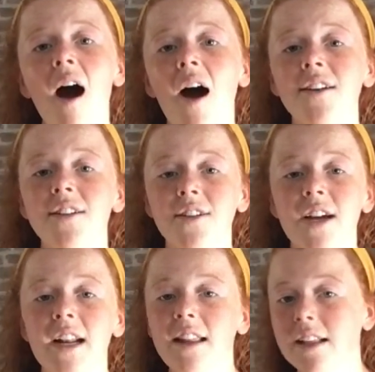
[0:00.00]
on your
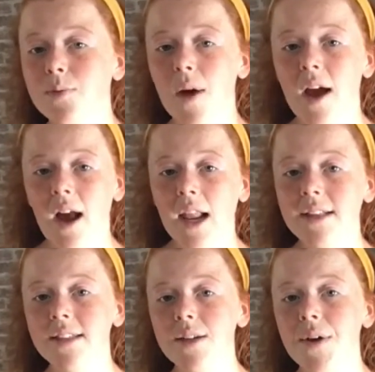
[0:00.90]
screen, and that's why I
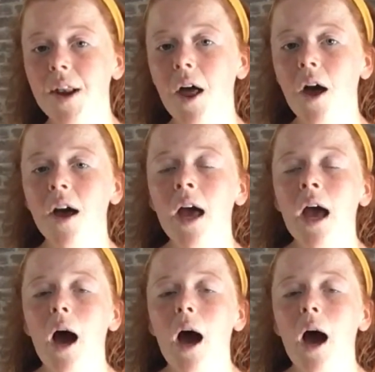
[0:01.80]
like to do it a lot.